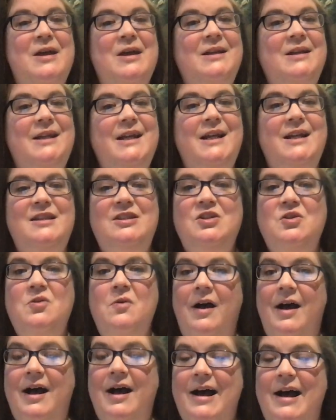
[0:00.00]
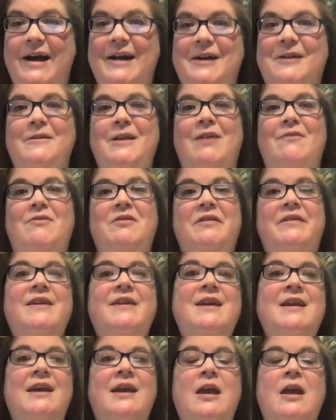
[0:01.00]
leads to higher level
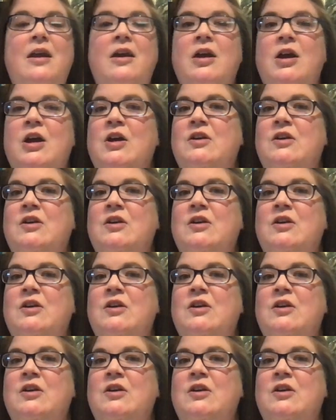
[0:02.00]
thinking.